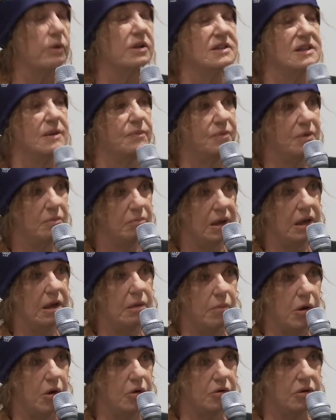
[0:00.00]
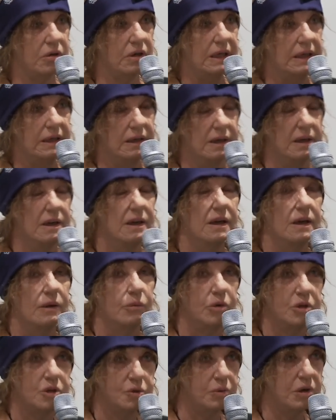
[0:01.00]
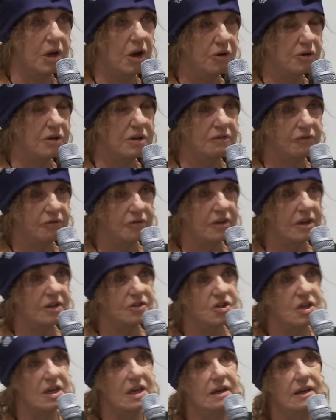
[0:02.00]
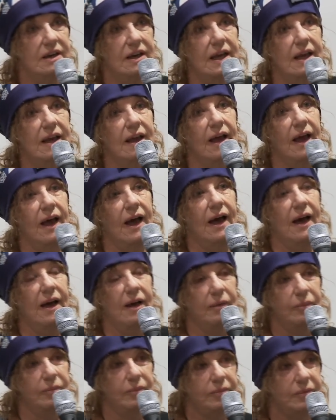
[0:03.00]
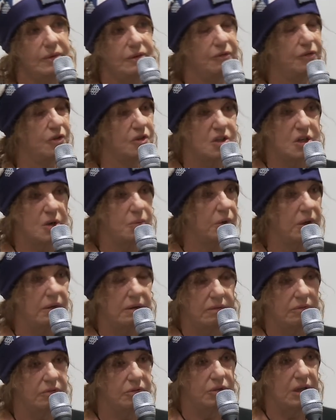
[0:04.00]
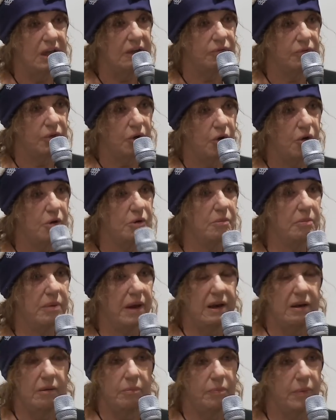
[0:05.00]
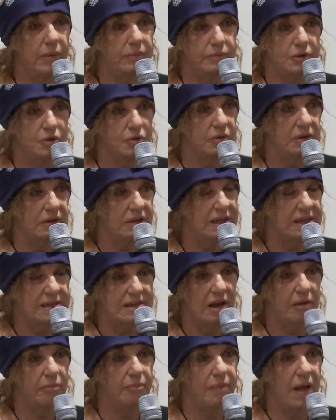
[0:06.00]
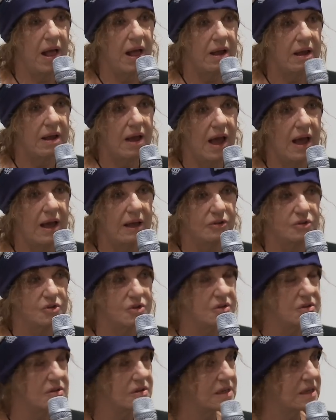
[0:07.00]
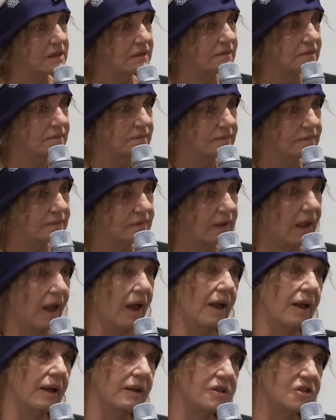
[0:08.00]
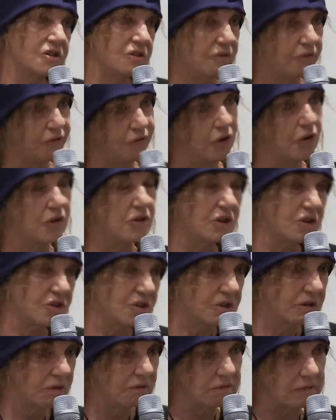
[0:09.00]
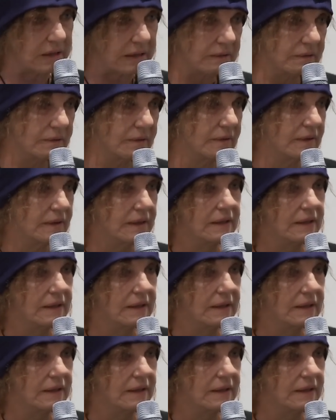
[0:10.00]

except the Mini Moke, which we owned in Fiji. But the first time we even contemplated doing things like buying houses and cars and furniture and